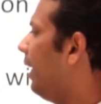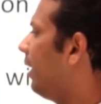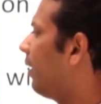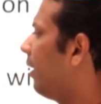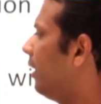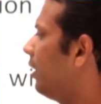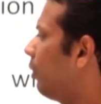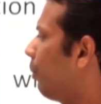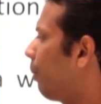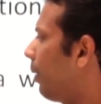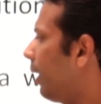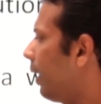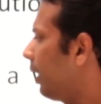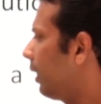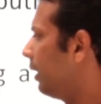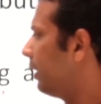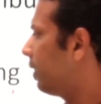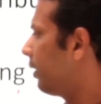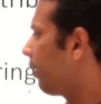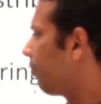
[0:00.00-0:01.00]
range of products
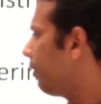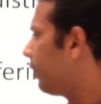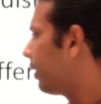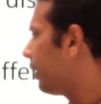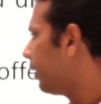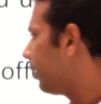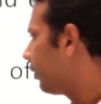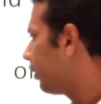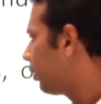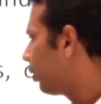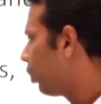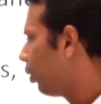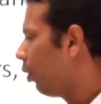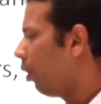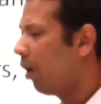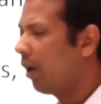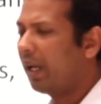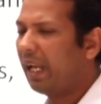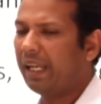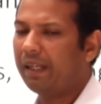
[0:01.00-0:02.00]
and services through
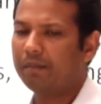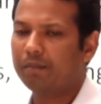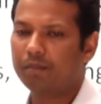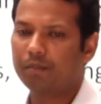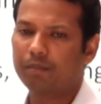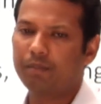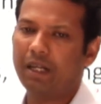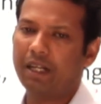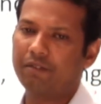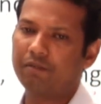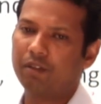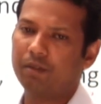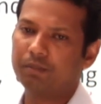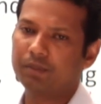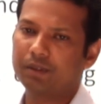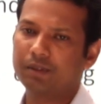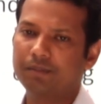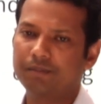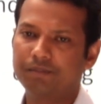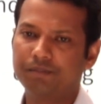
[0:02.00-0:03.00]
online
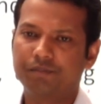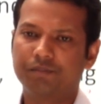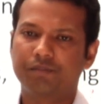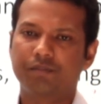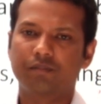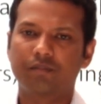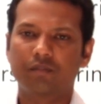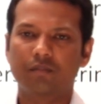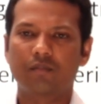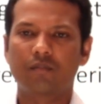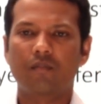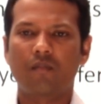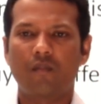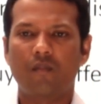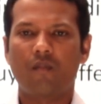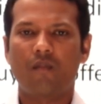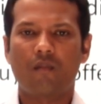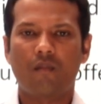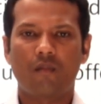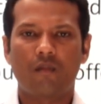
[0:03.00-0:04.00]
platforms.
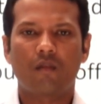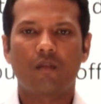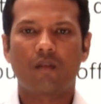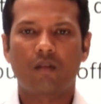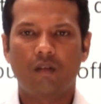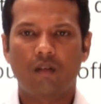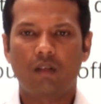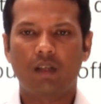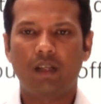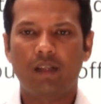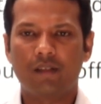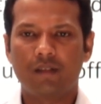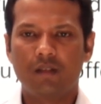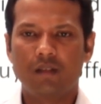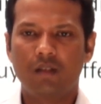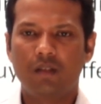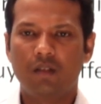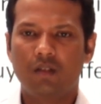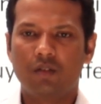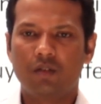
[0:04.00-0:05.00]
Okay,
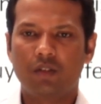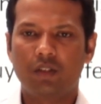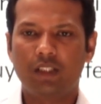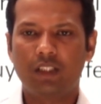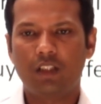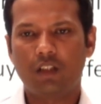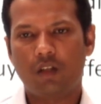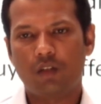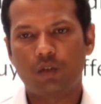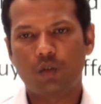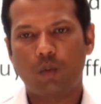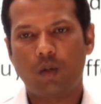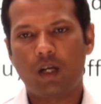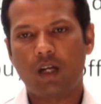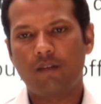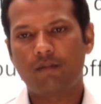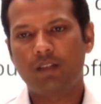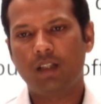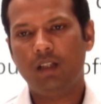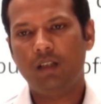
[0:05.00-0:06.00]
so this is also one
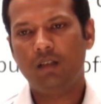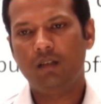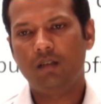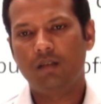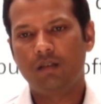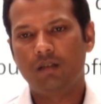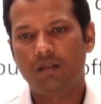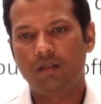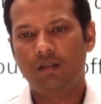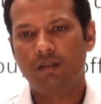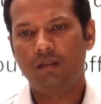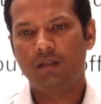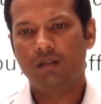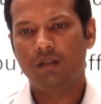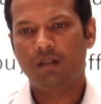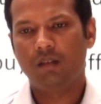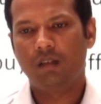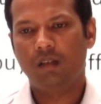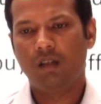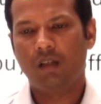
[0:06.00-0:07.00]
of the
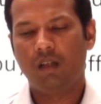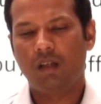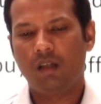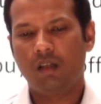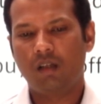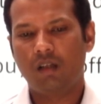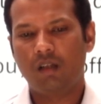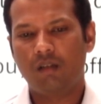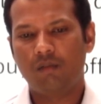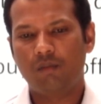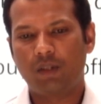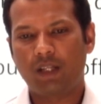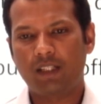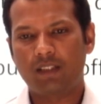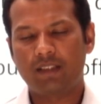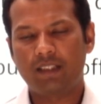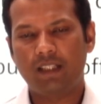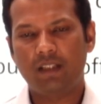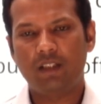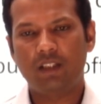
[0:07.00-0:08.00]
we can
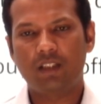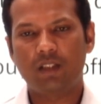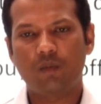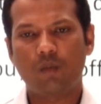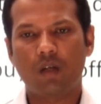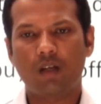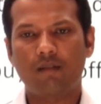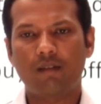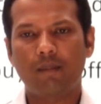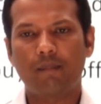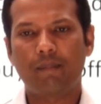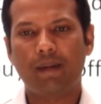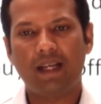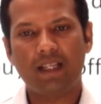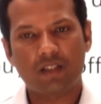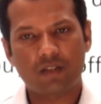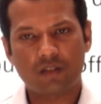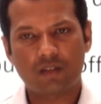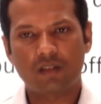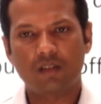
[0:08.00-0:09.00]
say this is one of the
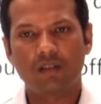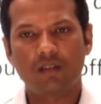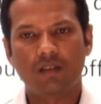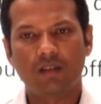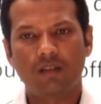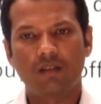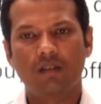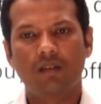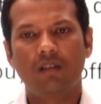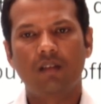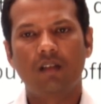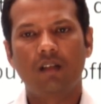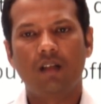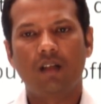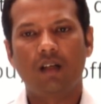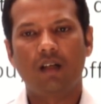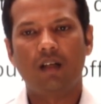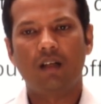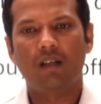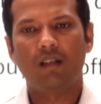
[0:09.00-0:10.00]
best
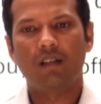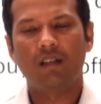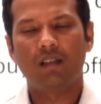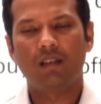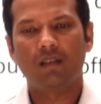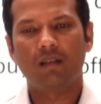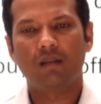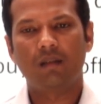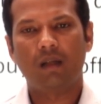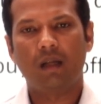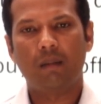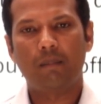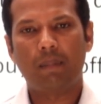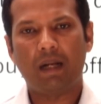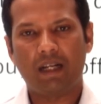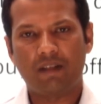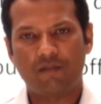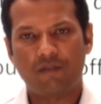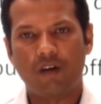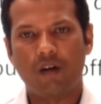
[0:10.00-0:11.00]

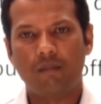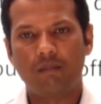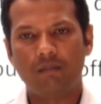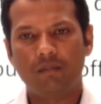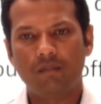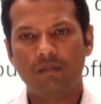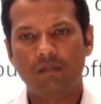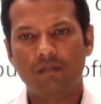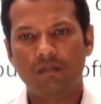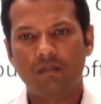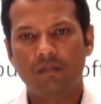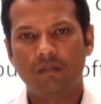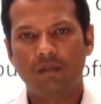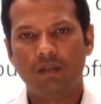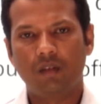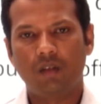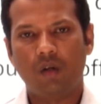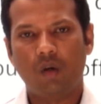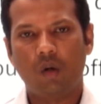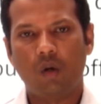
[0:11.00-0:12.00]
platform
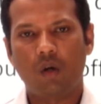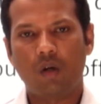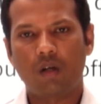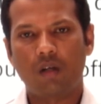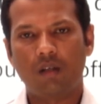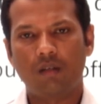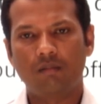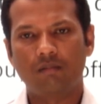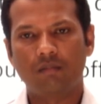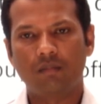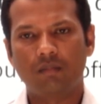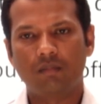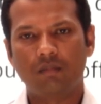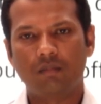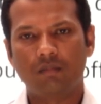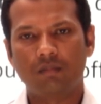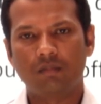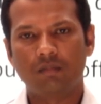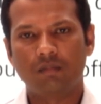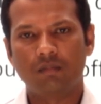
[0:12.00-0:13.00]
or
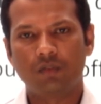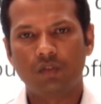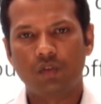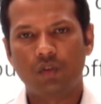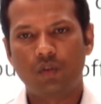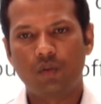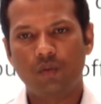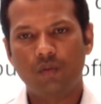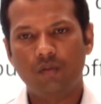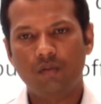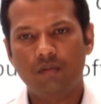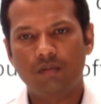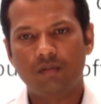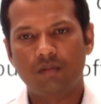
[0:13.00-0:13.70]
to